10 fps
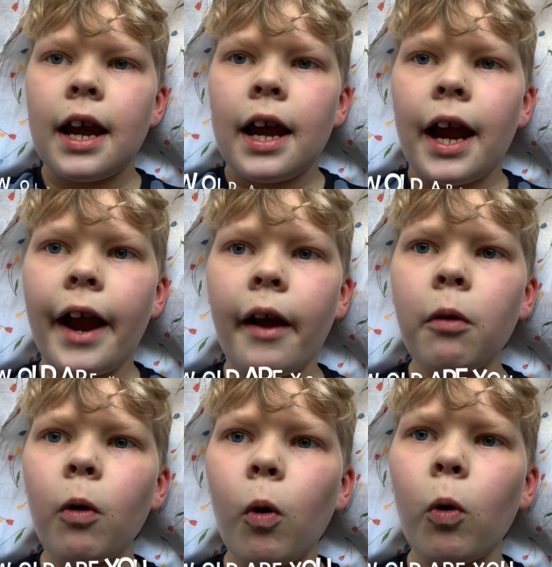
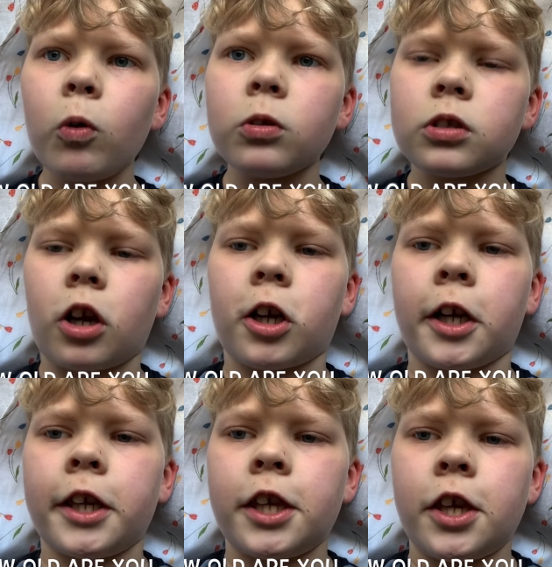How old are
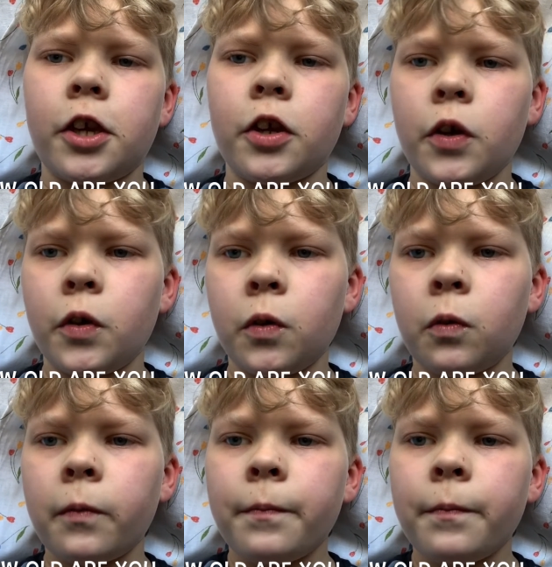you?